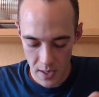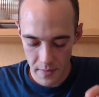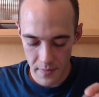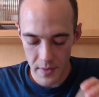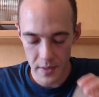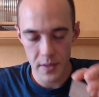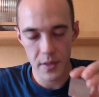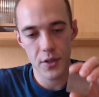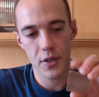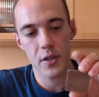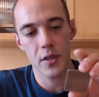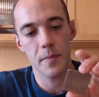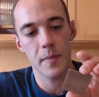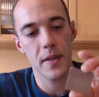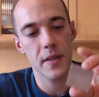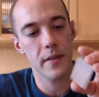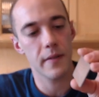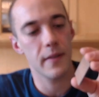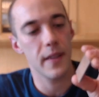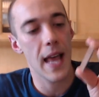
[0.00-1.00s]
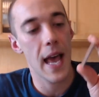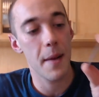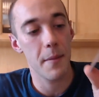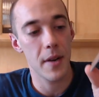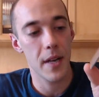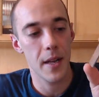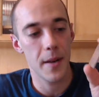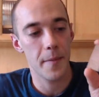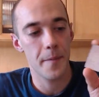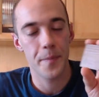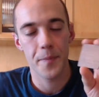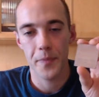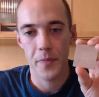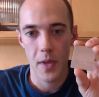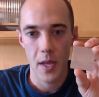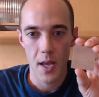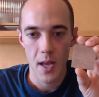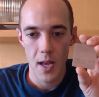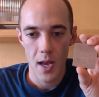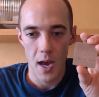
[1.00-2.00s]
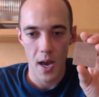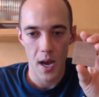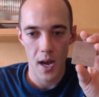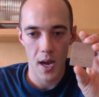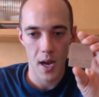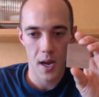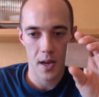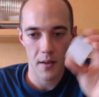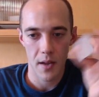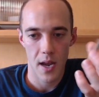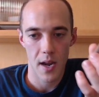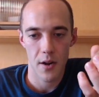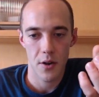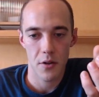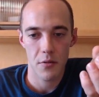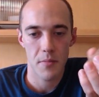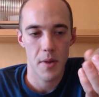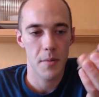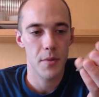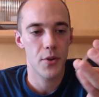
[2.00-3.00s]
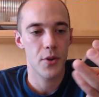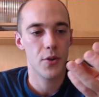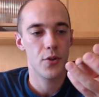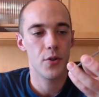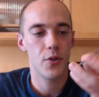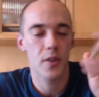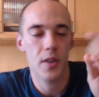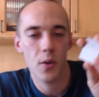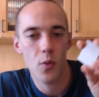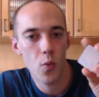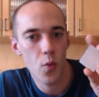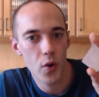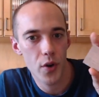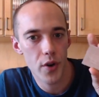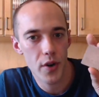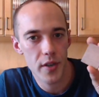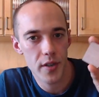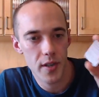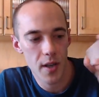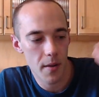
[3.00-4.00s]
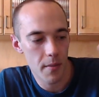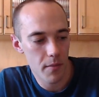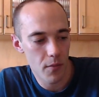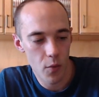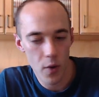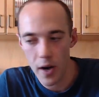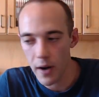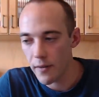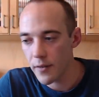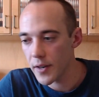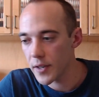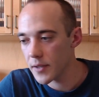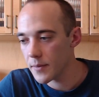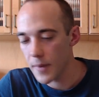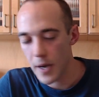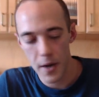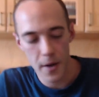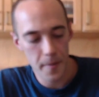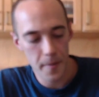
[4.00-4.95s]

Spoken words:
just a piece of laminate. I don't know, maybe you could use like wood or something, whatever, doesn't matter.